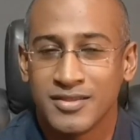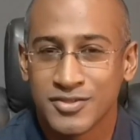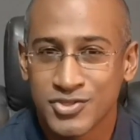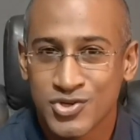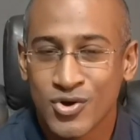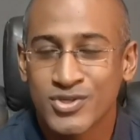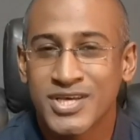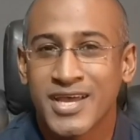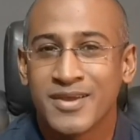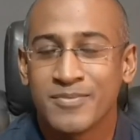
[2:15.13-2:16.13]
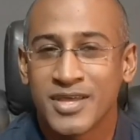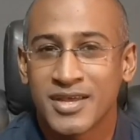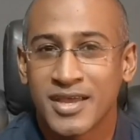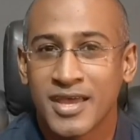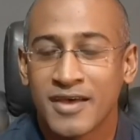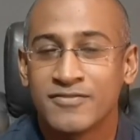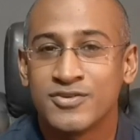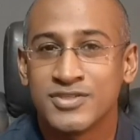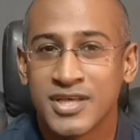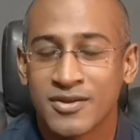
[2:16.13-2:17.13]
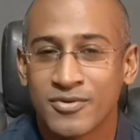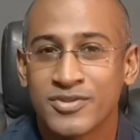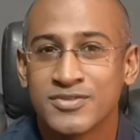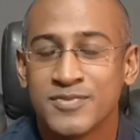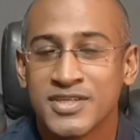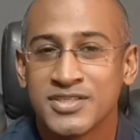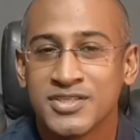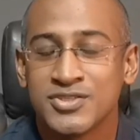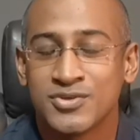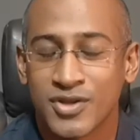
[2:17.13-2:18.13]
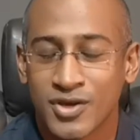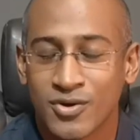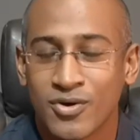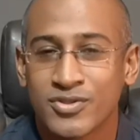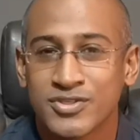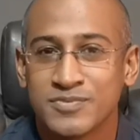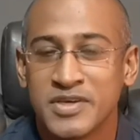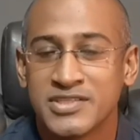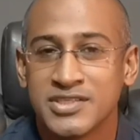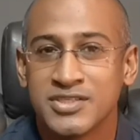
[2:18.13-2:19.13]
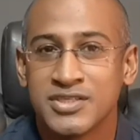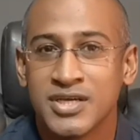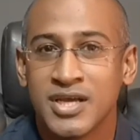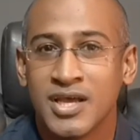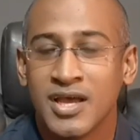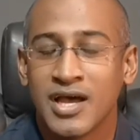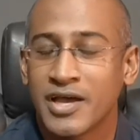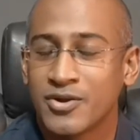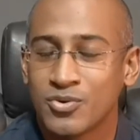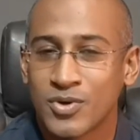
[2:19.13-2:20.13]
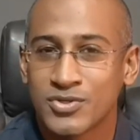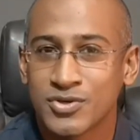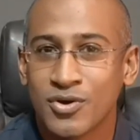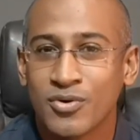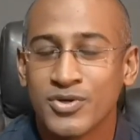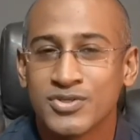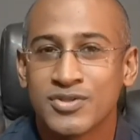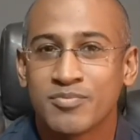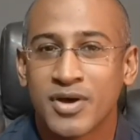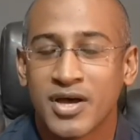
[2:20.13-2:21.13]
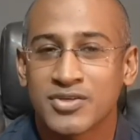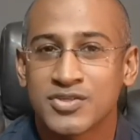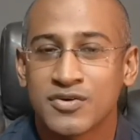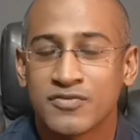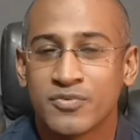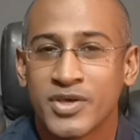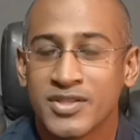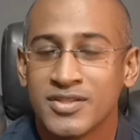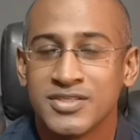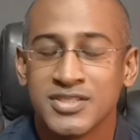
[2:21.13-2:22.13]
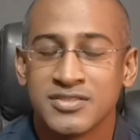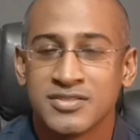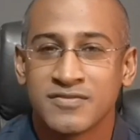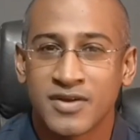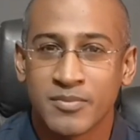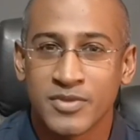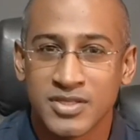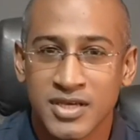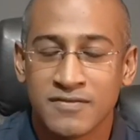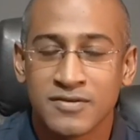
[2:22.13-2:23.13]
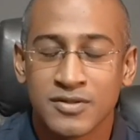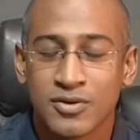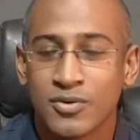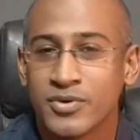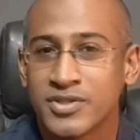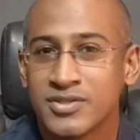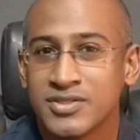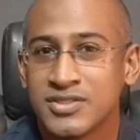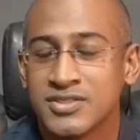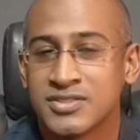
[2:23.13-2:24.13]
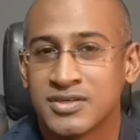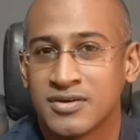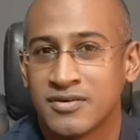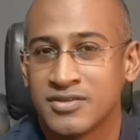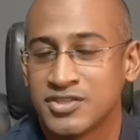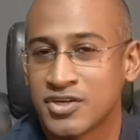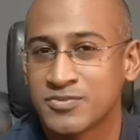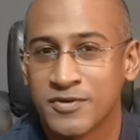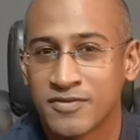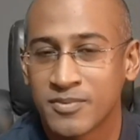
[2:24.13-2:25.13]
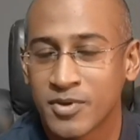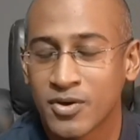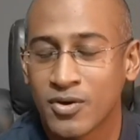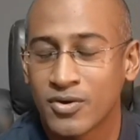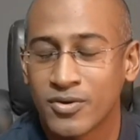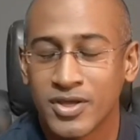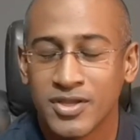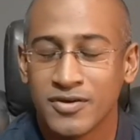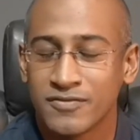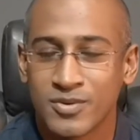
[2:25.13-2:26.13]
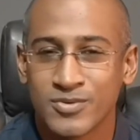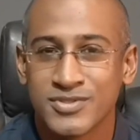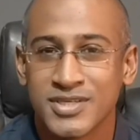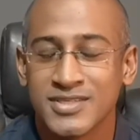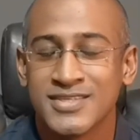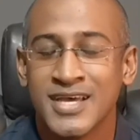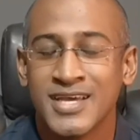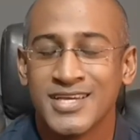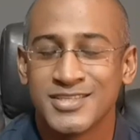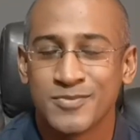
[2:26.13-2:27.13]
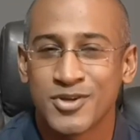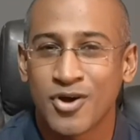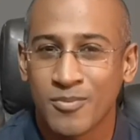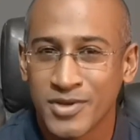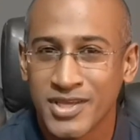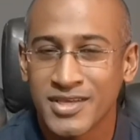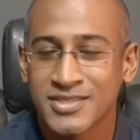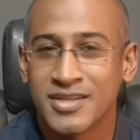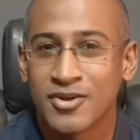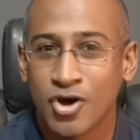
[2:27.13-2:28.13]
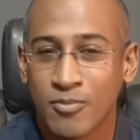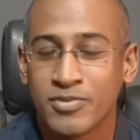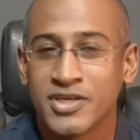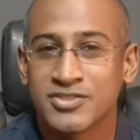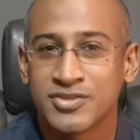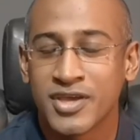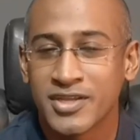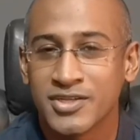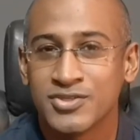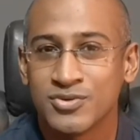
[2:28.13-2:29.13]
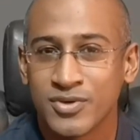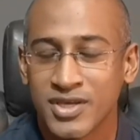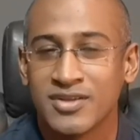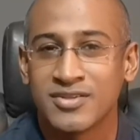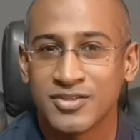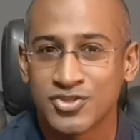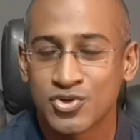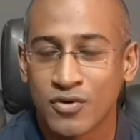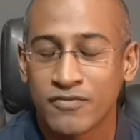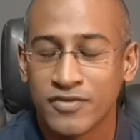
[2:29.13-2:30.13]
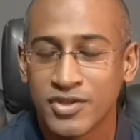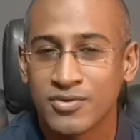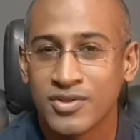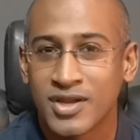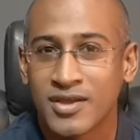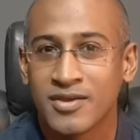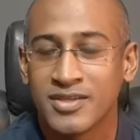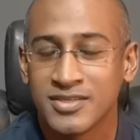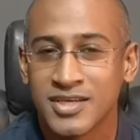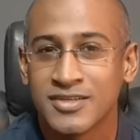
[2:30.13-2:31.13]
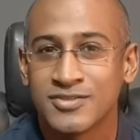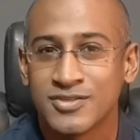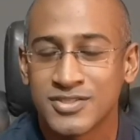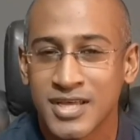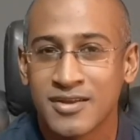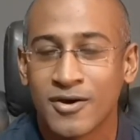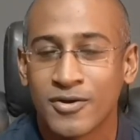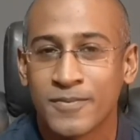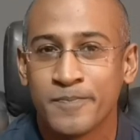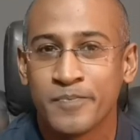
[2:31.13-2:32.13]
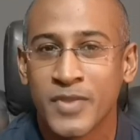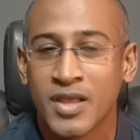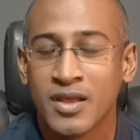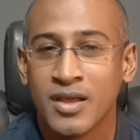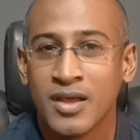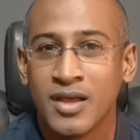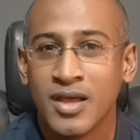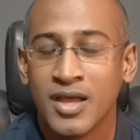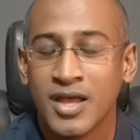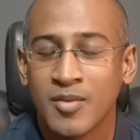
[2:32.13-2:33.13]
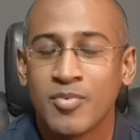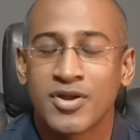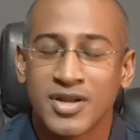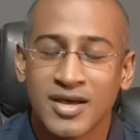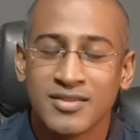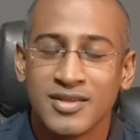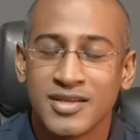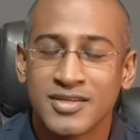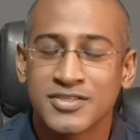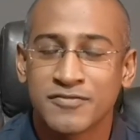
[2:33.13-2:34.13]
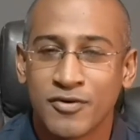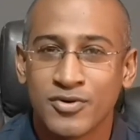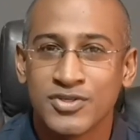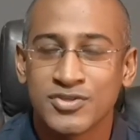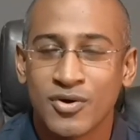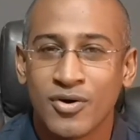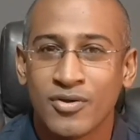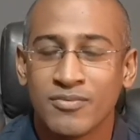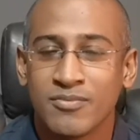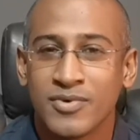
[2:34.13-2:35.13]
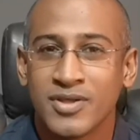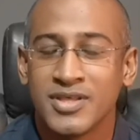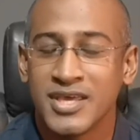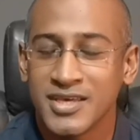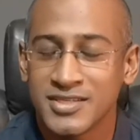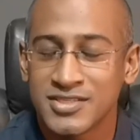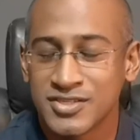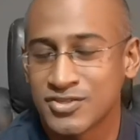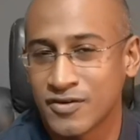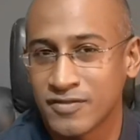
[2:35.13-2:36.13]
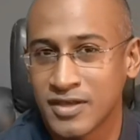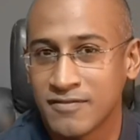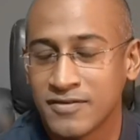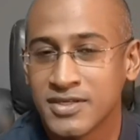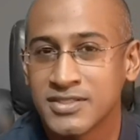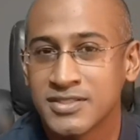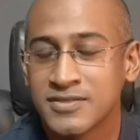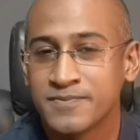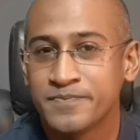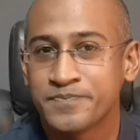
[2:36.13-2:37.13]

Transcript: In this short time that I have to send out this message, to record this message, I don't want to go into the part of whether this is from the devil or whether this is a judgment from God or any of those things. It's a bit complicated and complex to get into in this short video that I intend to send out. But rather, let us focus on the essence of that verse.